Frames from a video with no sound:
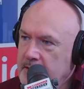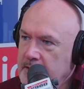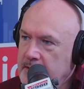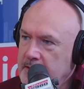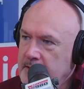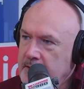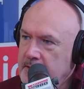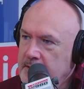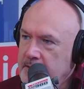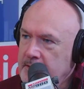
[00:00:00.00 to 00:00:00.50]

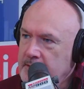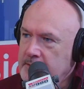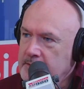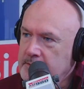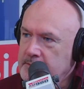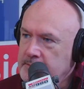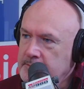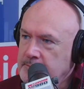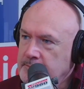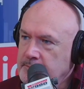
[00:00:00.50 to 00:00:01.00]
Oh,
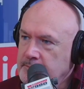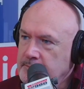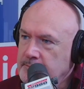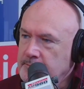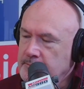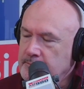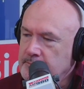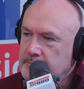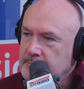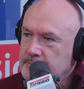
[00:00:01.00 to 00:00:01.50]
boy.
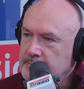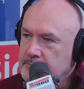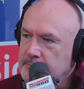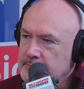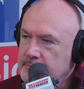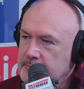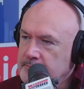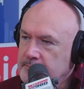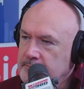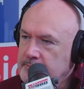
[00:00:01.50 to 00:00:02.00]

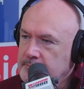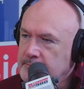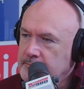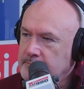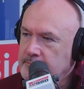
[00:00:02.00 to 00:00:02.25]
Well,